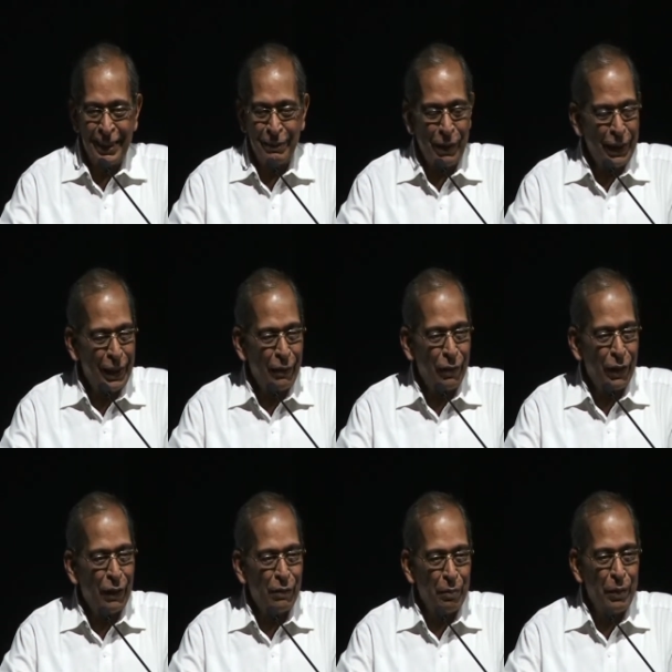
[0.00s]
it's very
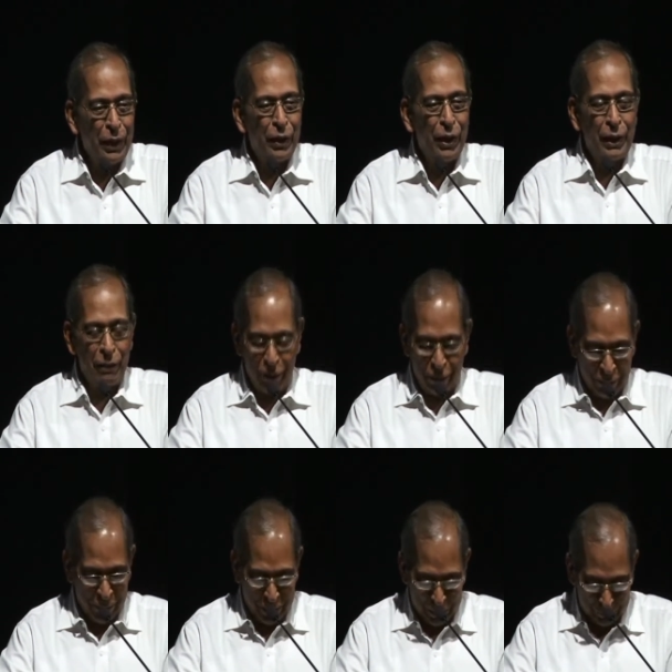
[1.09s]
difficult for me to get away
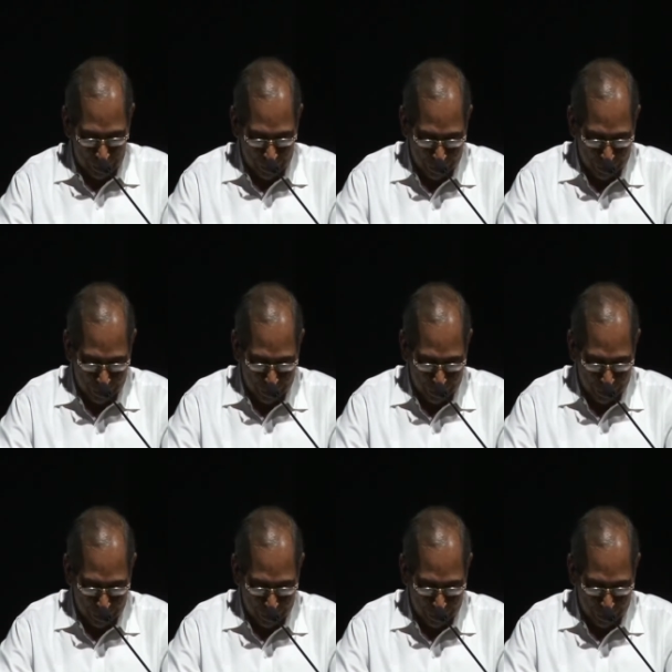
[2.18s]
from it.